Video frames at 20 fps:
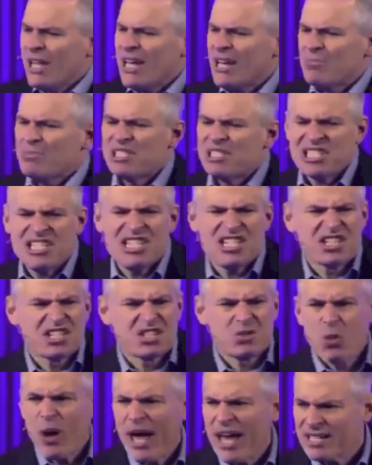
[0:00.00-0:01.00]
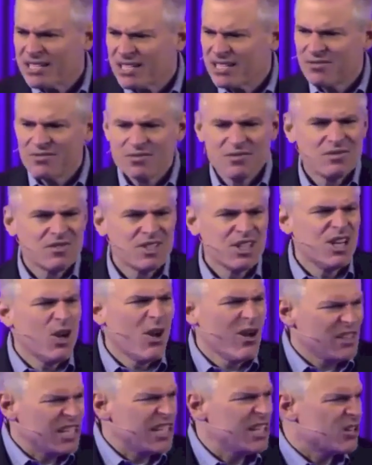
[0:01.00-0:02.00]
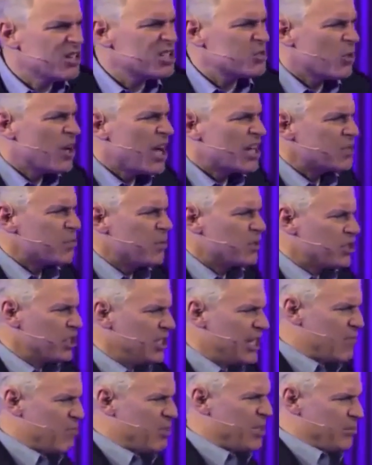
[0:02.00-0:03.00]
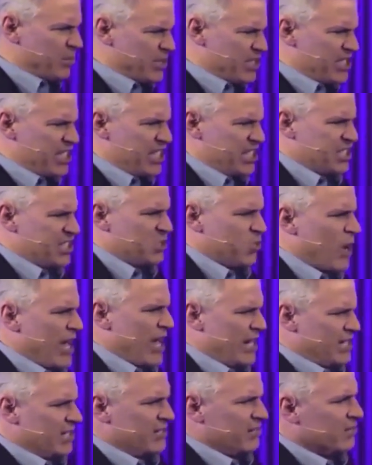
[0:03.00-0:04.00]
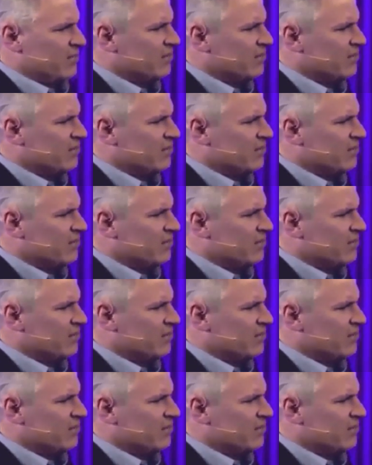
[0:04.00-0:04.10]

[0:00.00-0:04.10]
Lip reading: let them see you sweat? You know how leaders, we're not supposed to let people see us sweat.